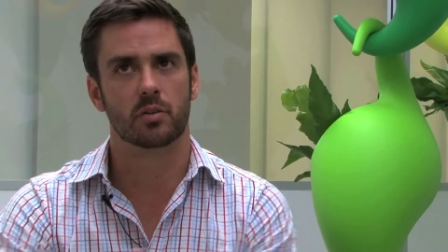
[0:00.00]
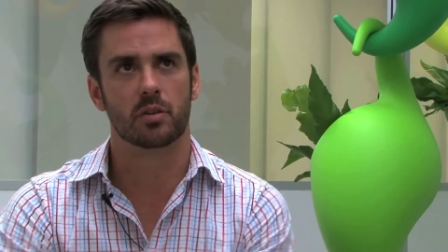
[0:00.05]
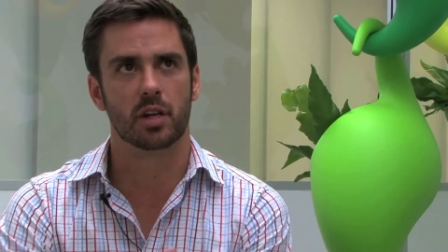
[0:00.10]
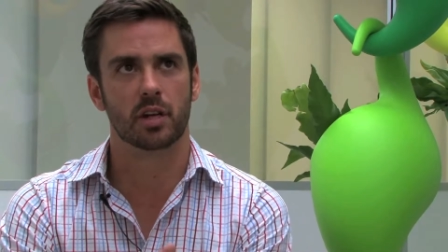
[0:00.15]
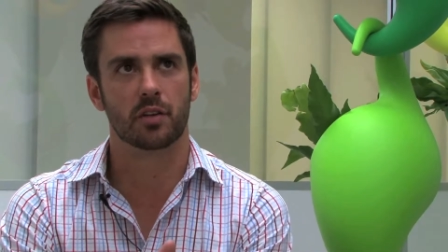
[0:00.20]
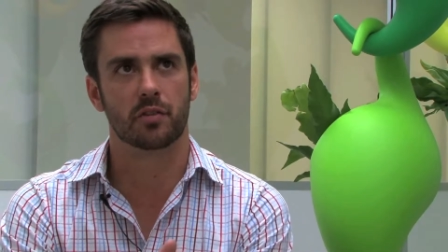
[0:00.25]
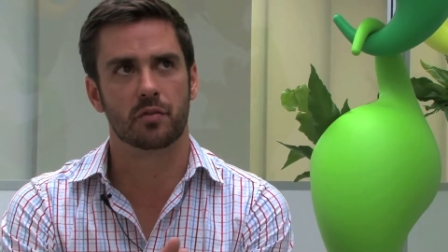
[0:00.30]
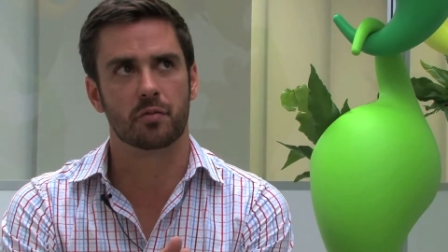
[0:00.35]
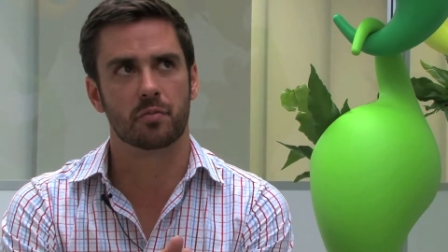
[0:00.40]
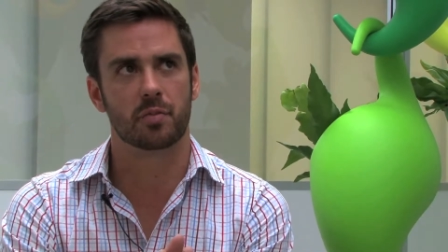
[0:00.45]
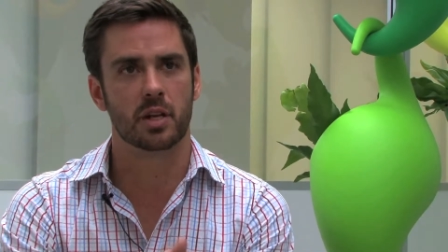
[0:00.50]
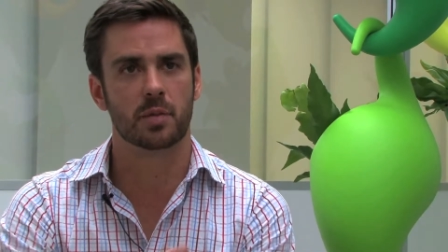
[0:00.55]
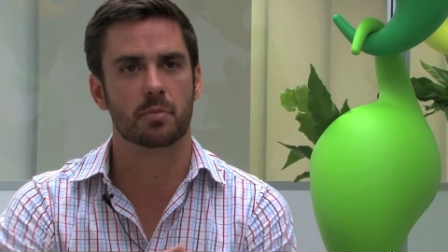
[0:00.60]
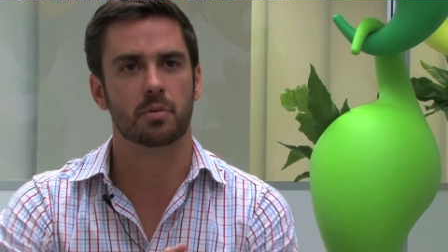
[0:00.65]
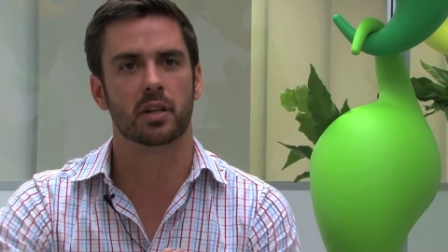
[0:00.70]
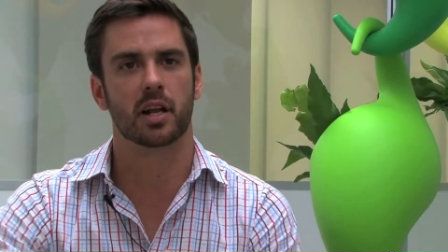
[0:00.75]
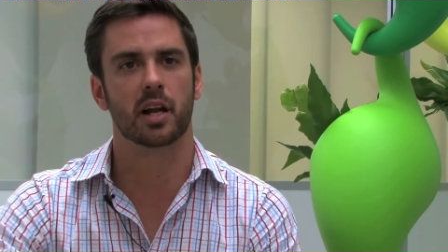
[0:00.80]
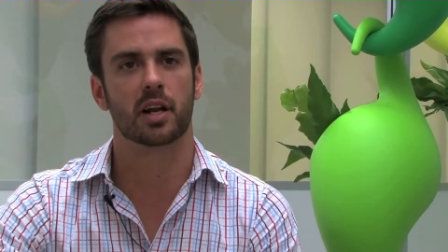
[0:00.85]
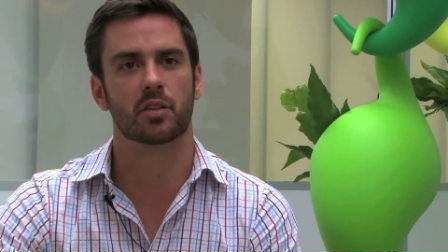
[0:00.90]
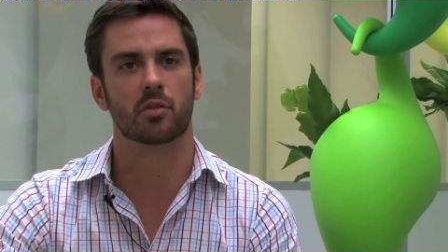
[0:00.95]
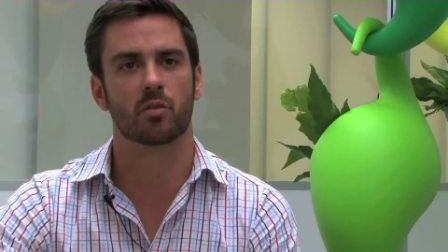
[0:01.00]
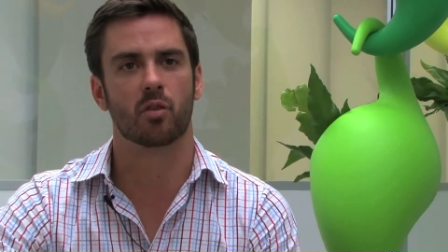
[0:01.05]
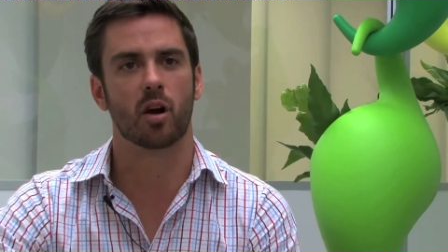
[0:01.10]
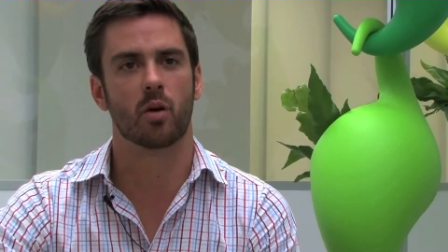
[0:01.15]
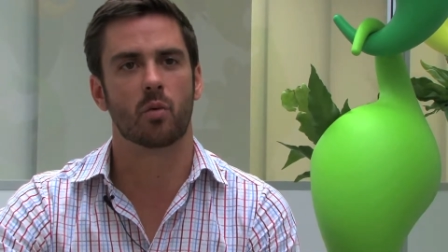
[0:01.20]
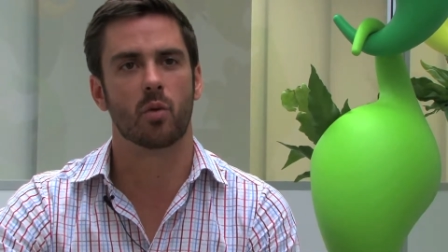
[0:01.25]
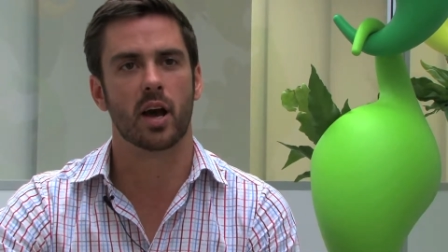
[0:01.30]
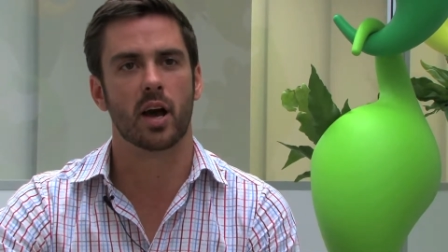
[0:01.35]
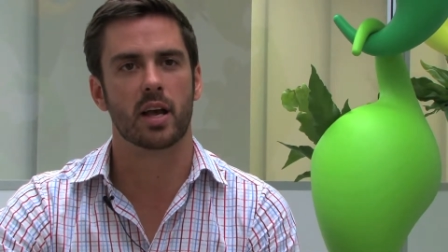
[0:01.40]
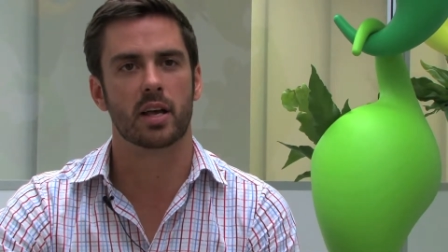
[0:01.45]
if manipulated the
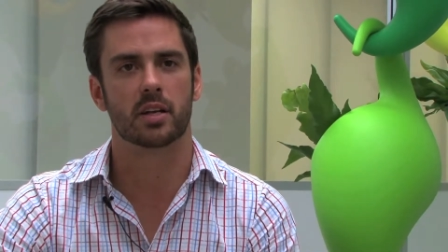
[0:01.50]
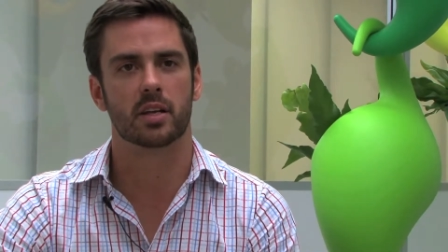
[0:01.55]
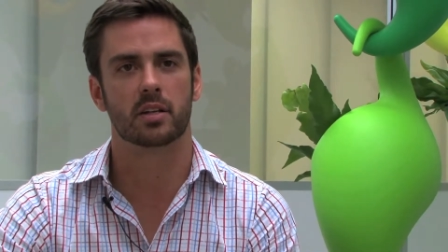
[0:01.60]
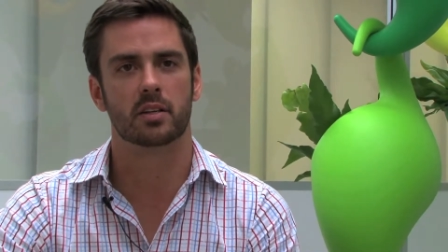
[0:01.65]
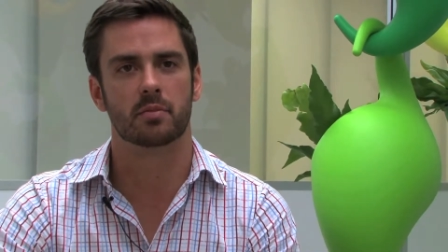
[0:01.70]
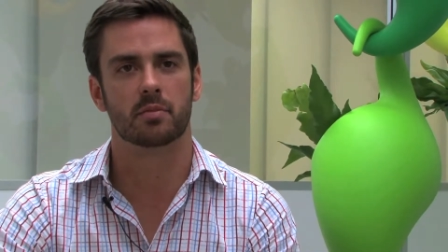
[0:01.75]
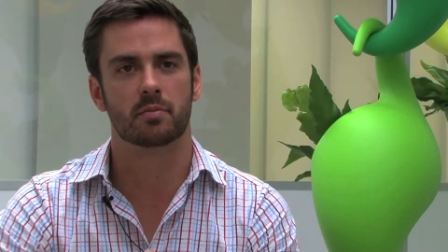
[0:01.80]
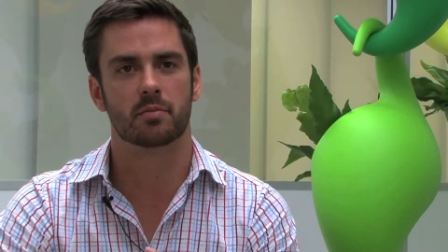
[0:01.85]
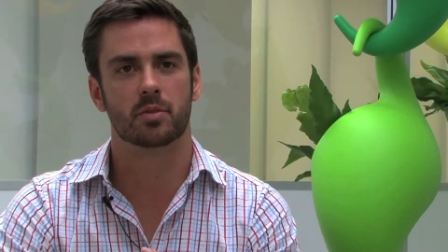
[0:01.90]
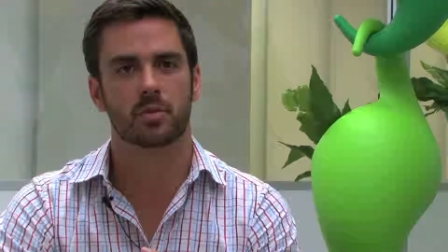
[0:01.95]
right way, could